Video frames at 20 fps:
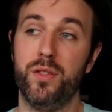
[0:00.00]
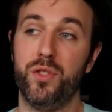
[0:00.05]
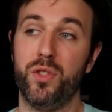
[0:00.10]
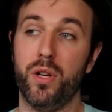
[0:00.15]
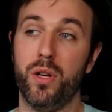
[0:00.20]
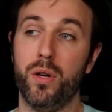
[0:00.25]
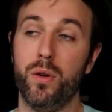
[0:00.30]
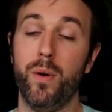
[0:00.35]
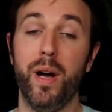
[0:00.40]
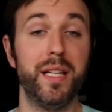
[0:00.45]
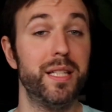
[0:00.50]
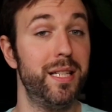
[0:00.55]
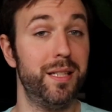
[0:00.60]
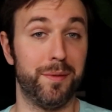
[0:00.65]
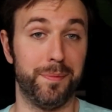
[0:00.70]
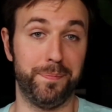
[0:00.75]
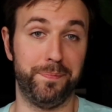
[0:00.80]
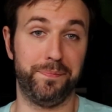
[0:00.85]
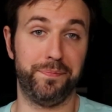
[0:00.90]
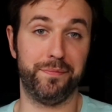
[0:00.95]
So I
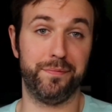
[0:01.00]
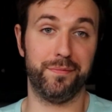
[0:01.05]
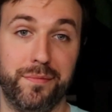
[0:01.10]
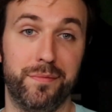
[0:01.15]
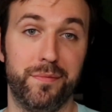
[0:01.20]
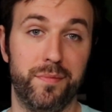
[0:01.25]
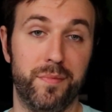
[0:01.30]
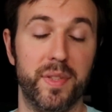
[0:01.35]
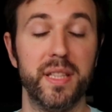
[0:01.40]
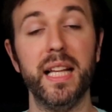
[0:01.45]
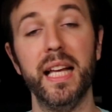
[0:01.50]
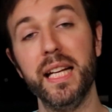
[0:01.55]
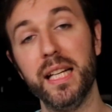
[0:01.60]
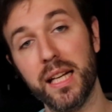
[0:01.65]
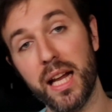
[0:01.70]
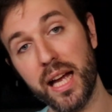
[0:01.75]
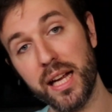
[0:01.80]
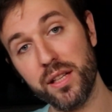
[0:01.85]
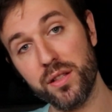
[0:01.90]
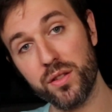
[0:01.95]
didn't.
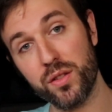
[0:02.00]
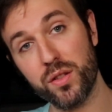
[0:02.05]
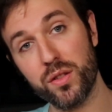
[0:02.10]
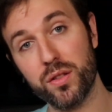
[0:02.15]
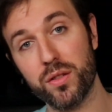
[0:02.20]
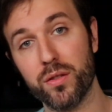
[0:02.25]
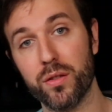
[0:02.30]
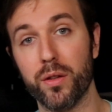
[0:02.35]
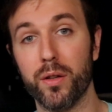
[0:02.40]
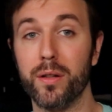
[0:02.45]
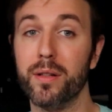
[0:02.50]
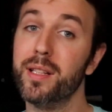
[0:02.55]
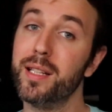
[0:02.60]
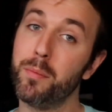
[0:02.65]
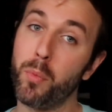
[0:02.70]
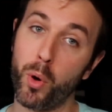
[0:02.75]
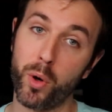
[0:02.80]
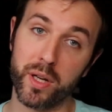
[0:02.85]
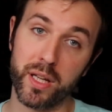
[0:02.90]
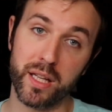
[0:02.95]
Late nights,
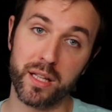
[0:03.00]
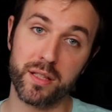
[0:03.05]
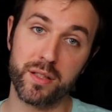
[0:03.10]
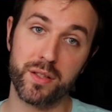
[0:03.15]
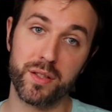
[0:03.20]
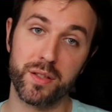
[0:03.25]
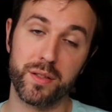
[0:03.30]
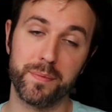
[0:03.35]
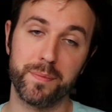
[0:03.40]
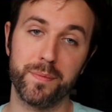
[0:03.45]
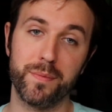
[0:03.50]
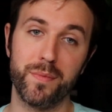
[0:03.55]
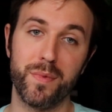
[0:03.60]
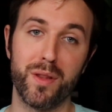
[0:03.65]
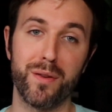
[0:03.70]
early mornings,